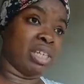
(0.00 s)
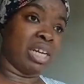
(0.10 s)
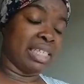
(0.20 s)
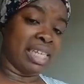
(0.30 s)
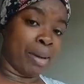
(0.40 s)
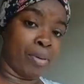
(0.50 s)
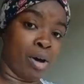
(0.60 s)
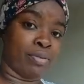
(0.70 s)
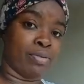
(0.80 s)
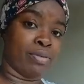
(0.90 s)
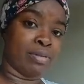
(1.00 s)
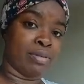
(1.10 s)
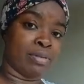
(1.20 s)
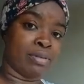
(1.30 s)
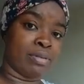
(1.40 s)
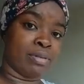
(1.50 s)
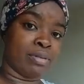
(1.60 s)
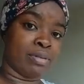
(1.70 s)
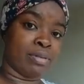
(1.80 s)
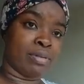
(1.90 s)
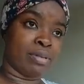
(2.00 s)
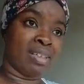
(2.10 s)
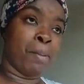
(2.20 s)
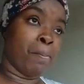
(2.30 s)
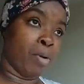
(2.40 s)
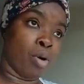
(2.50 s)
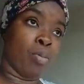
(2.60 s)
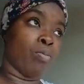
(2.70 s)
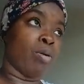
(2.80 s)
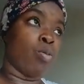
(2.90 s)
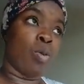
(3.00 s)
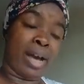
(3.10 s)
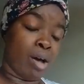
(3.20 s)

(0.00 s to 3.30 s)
turn that tap off, and boom, we're